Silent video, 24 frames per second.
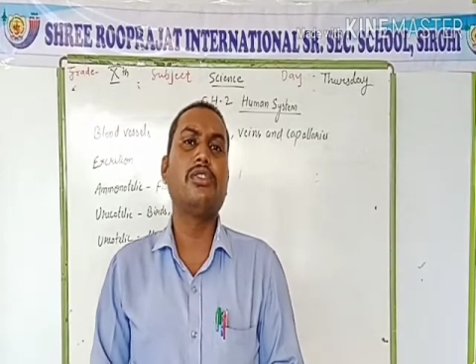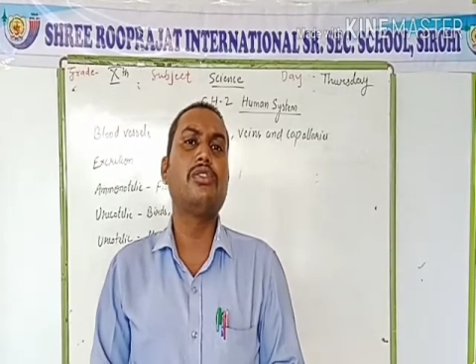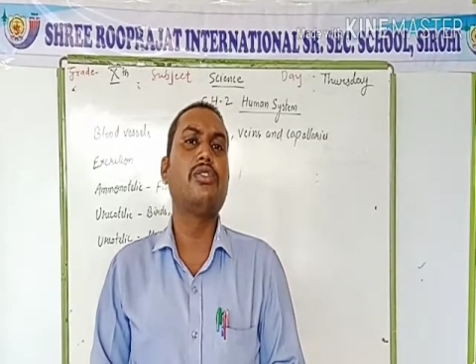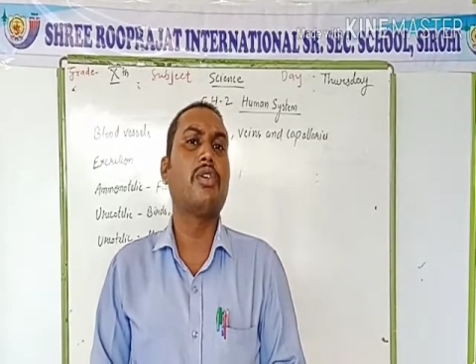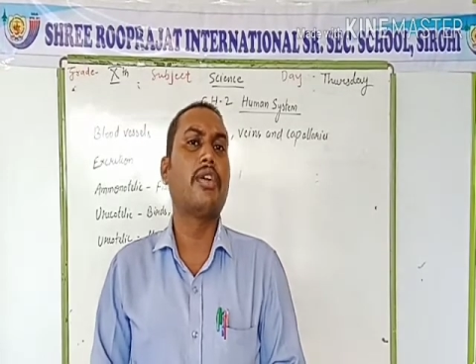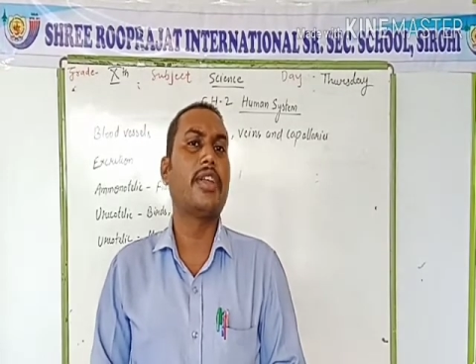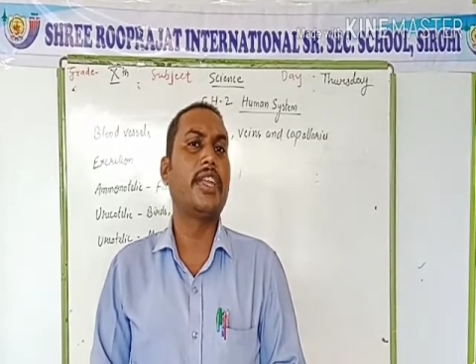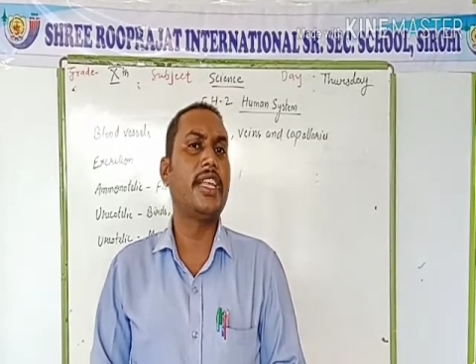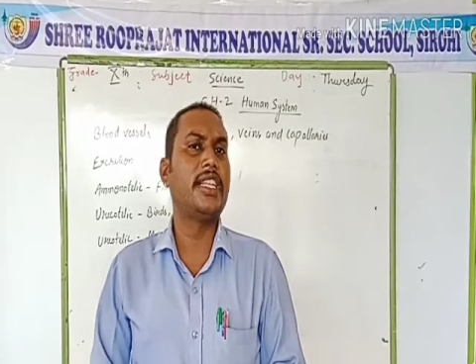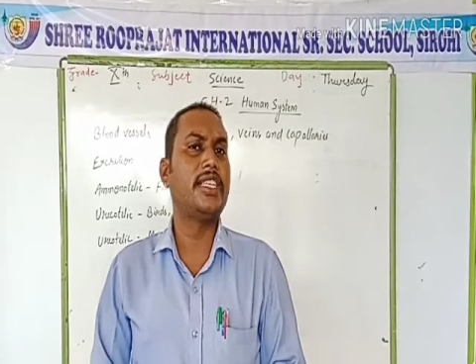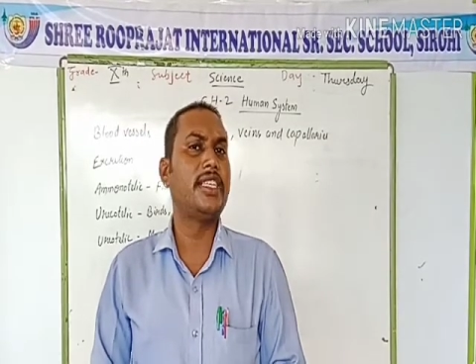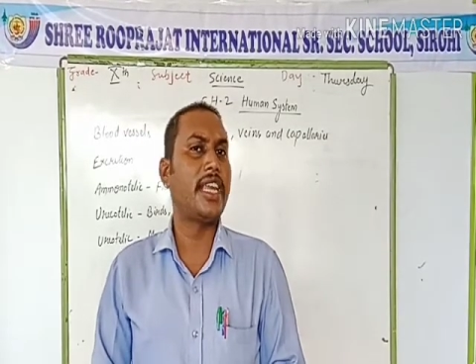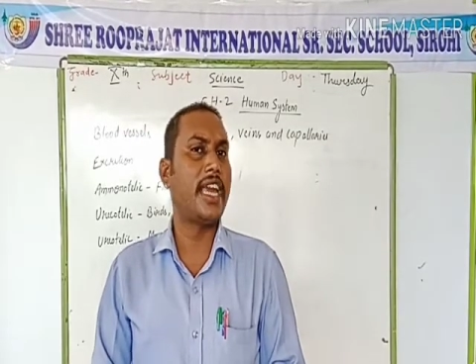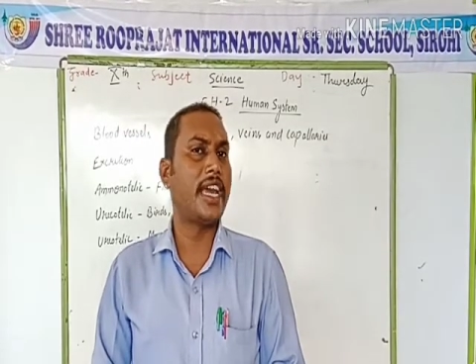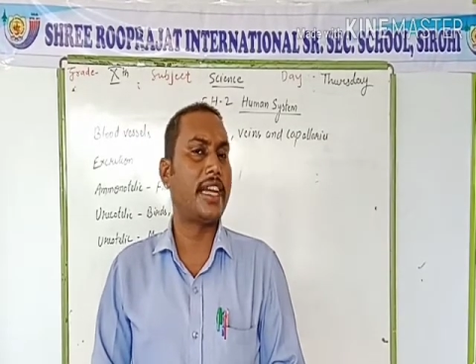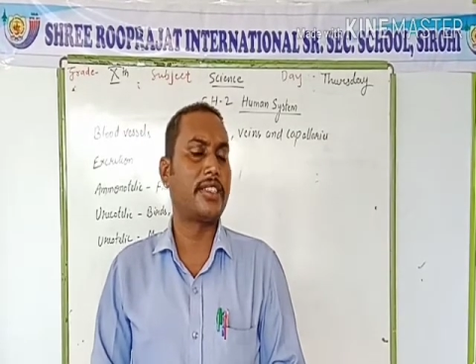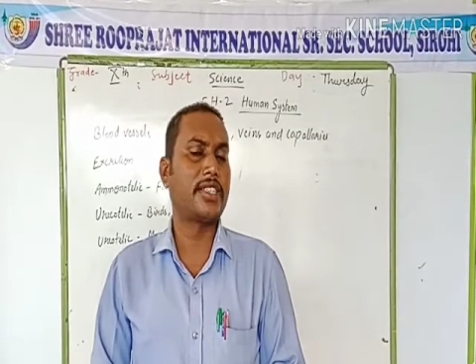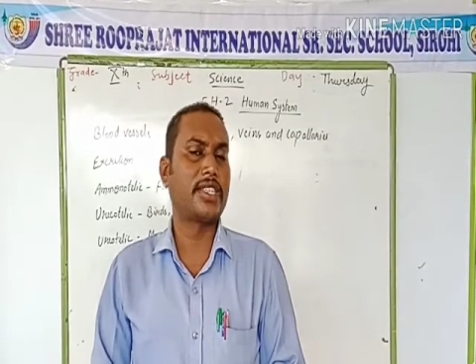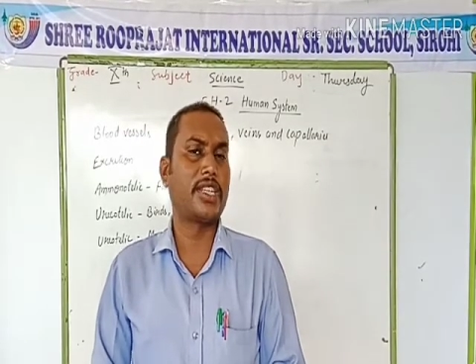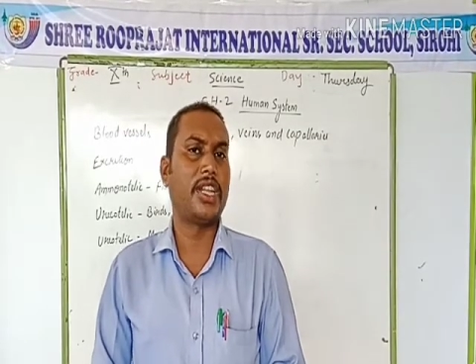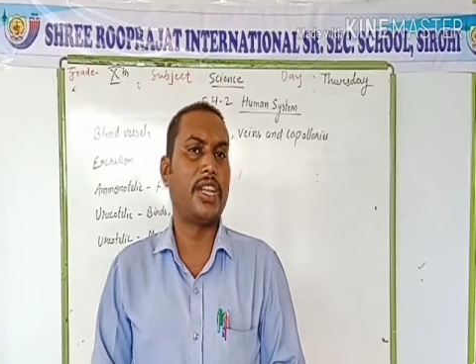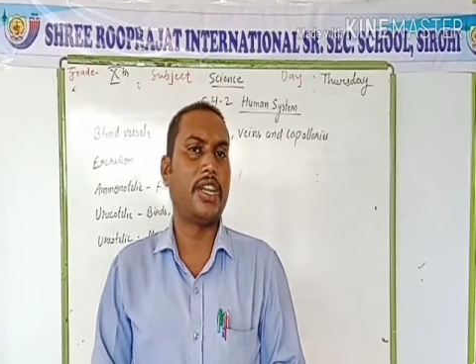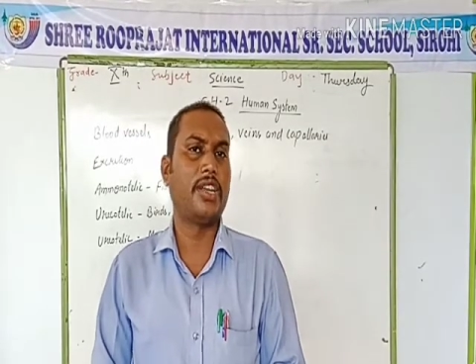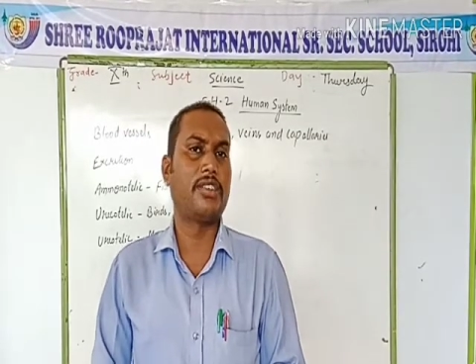known as
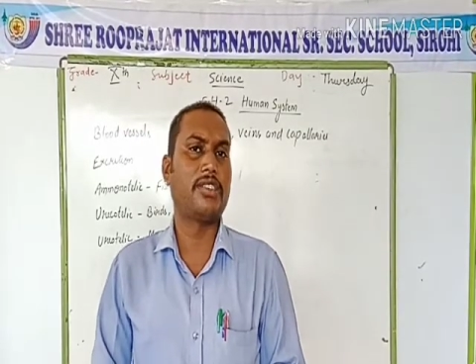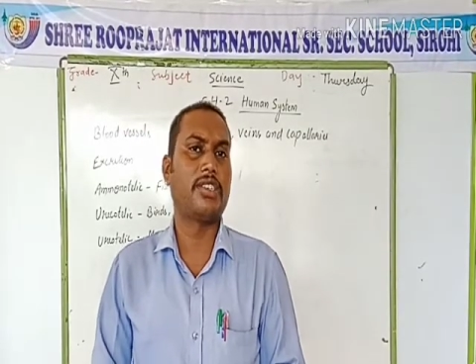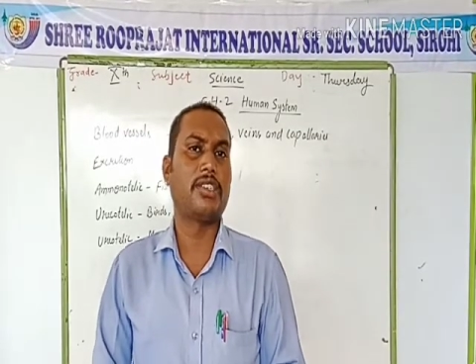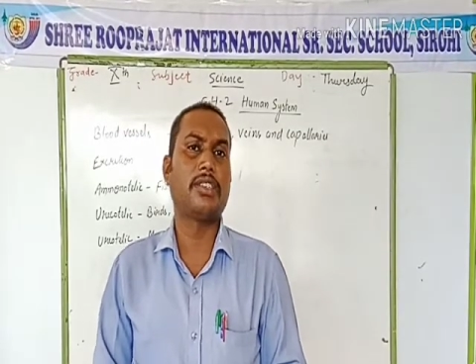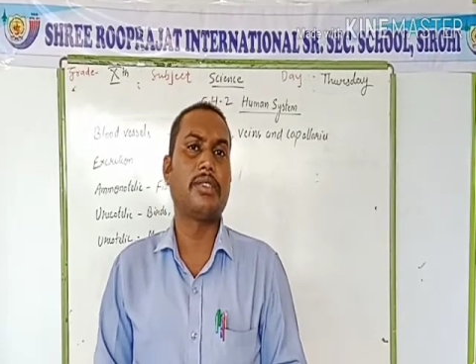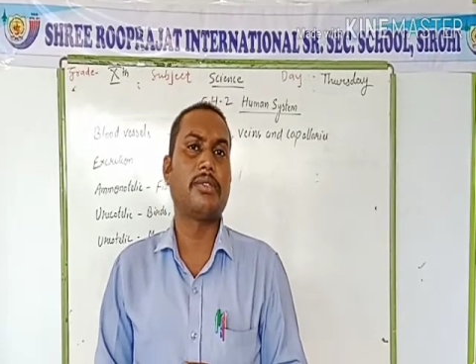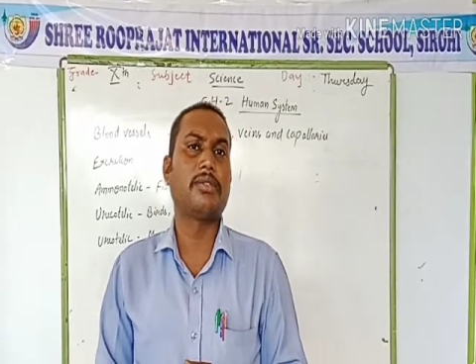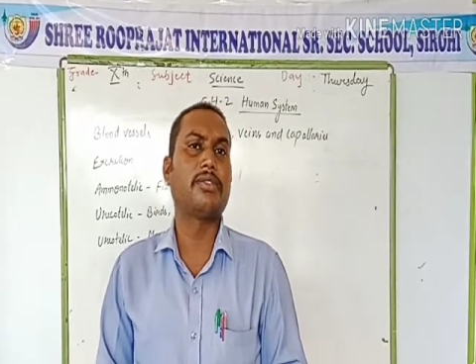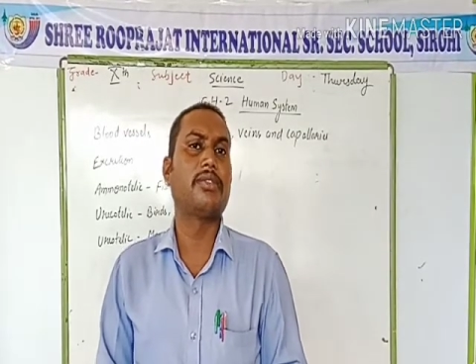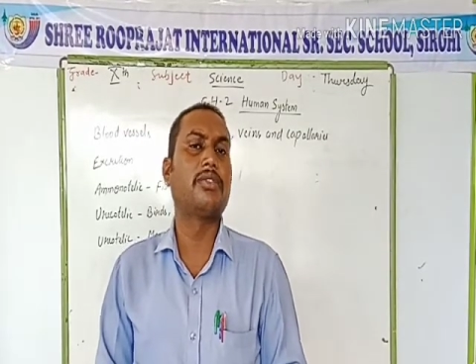excretion.